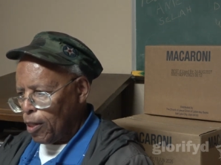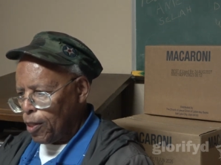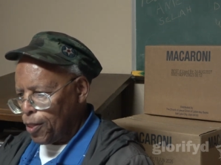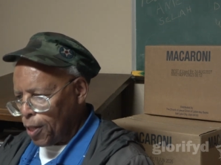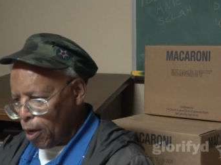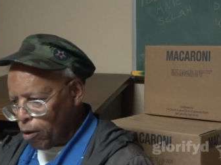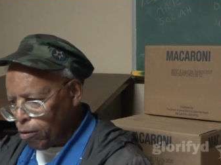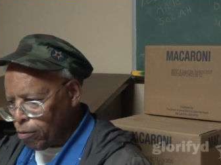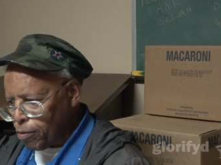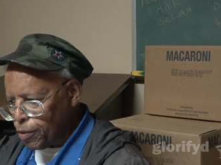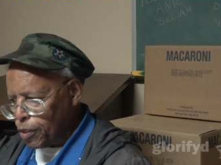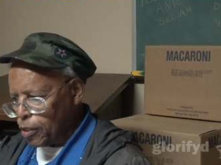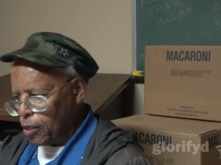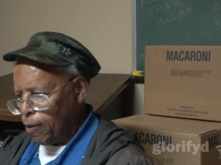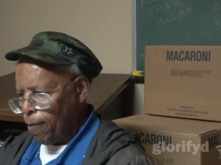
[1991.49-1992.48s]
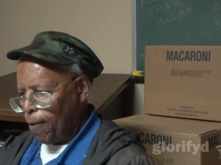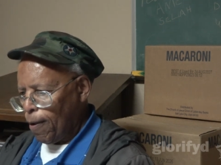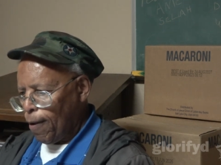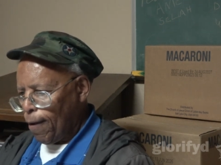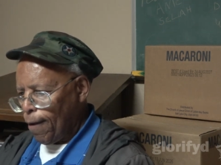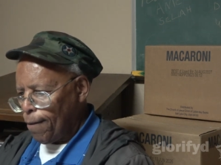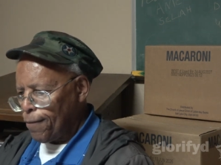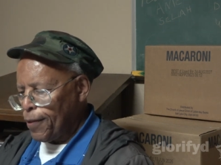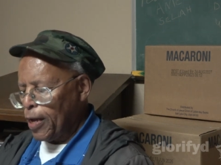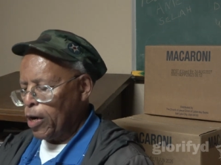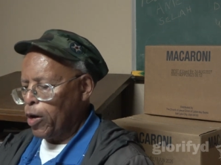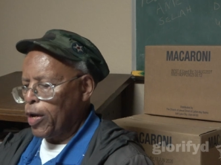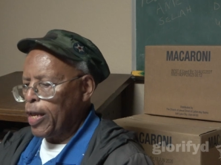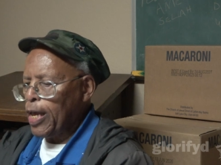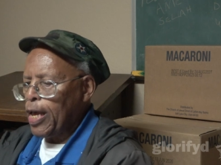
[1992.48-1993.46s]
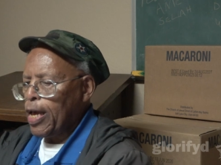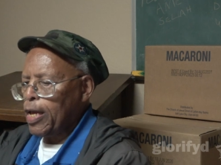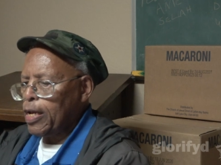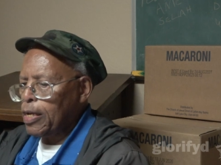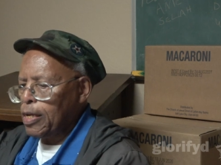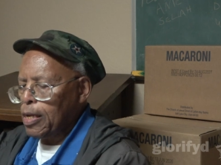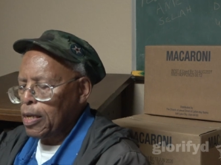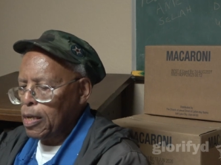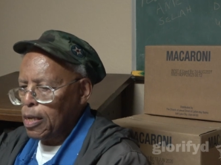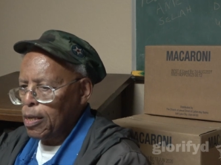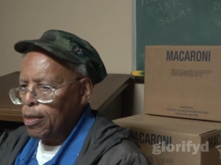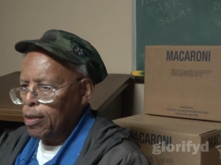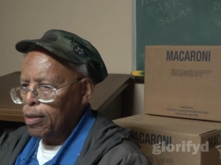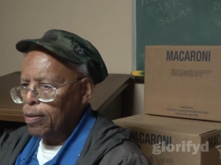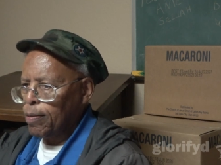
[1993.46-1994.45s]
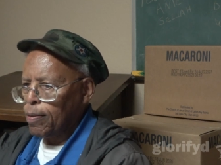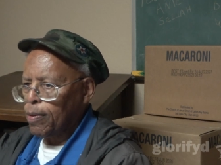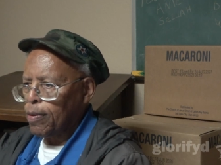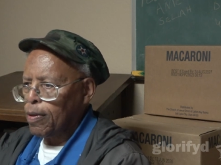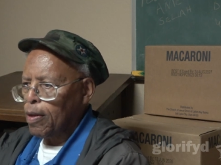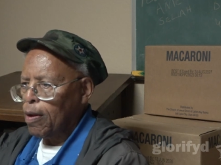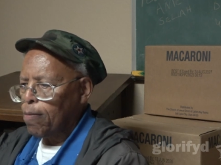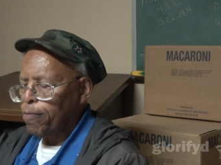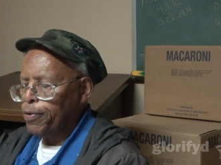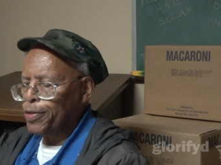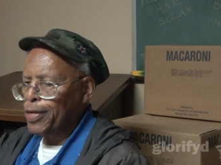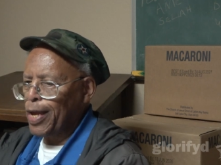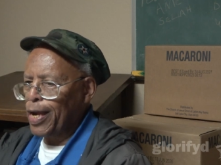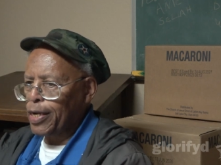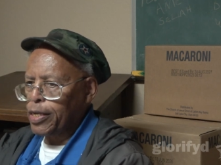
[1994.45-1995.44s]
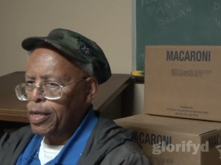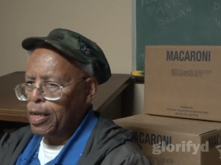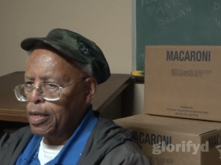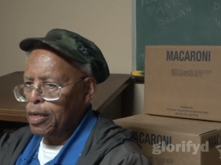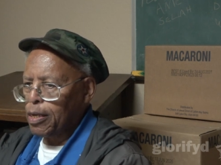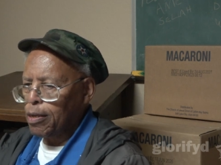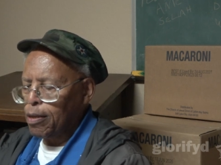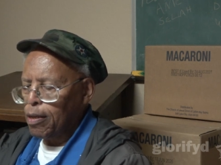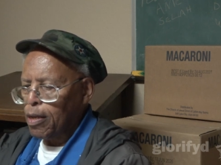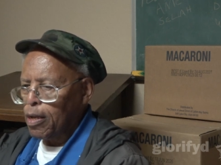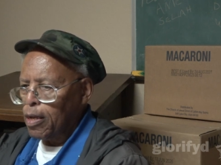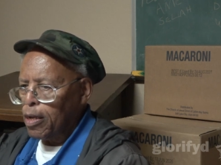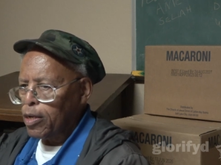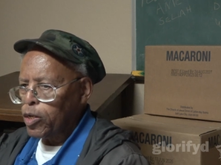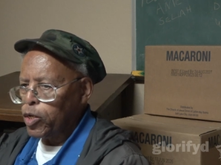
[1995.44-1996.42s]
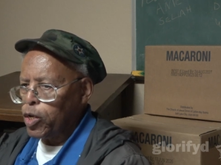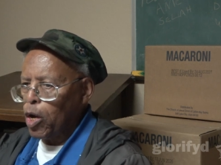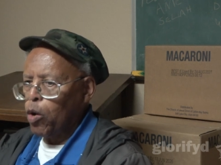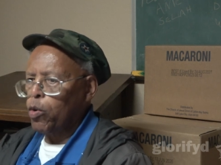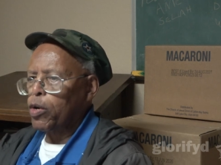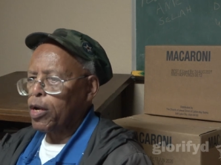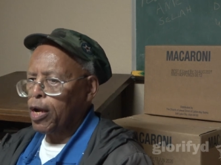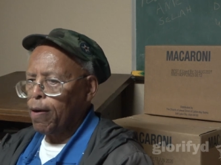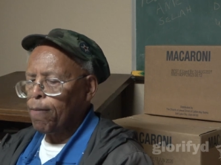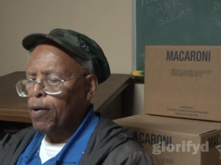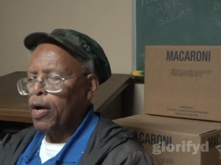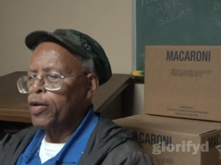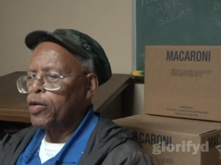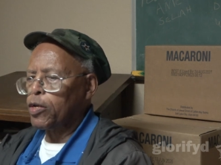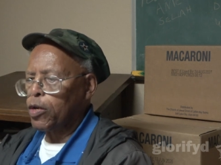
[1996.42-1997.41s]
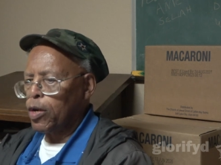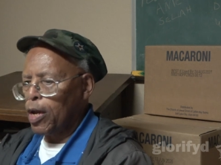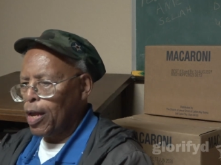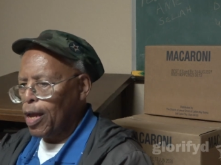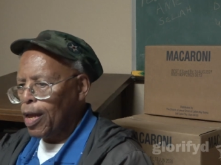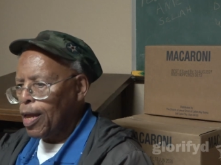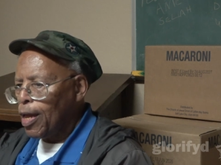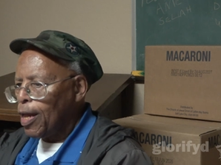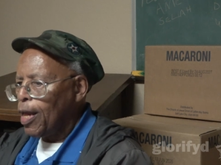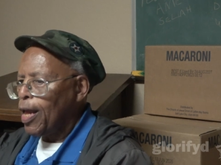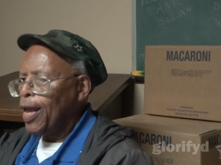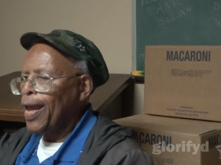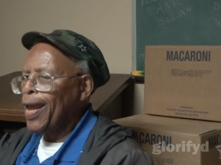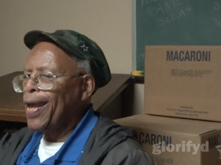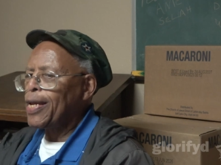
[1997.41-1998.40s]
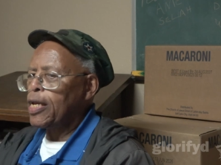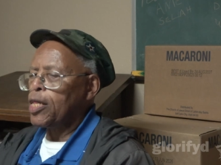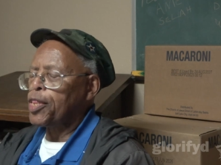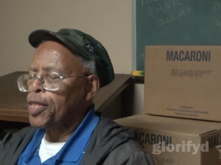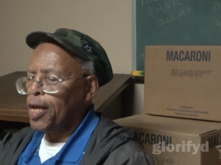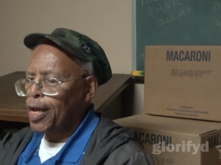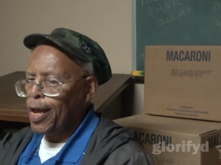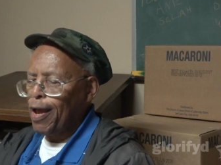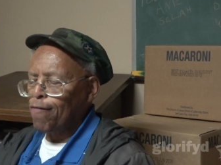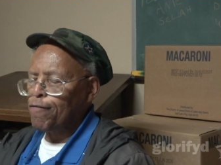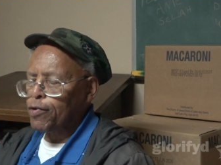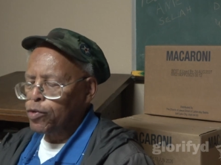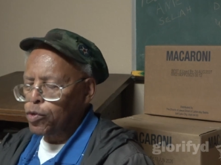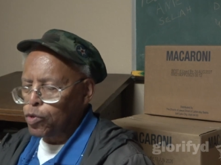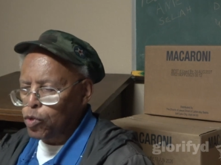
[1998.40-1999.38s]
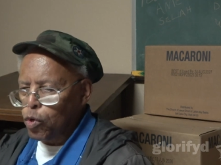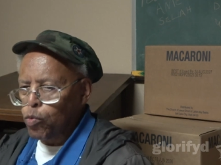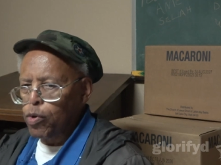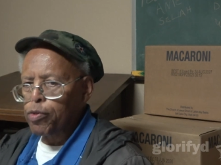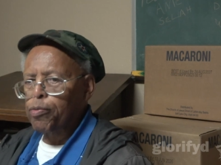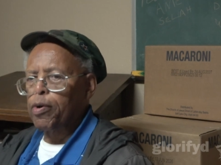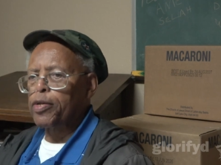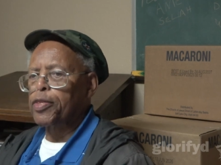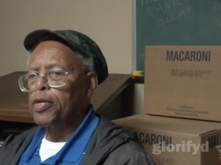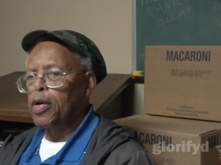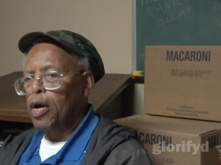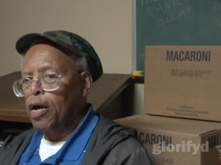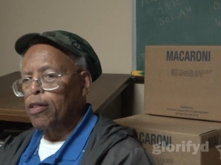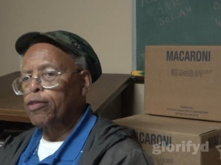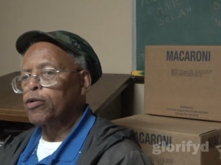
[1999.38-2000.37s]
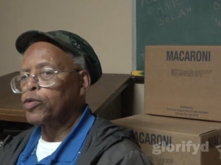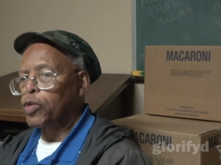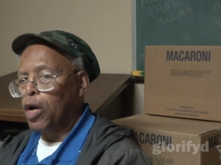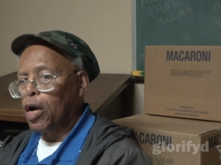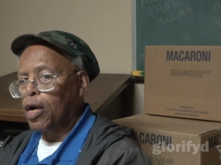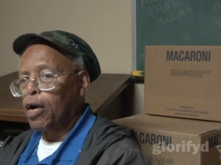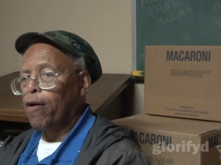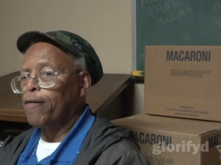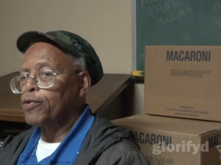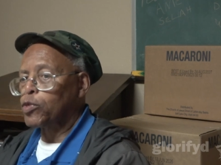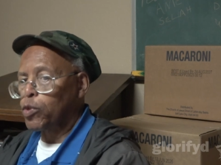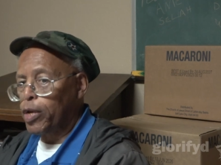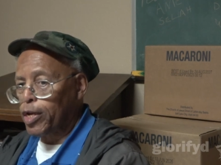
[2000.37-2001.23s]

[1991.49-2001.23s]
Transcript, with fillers: those that are hid, protected, don't come under anything having to do with what the others are going to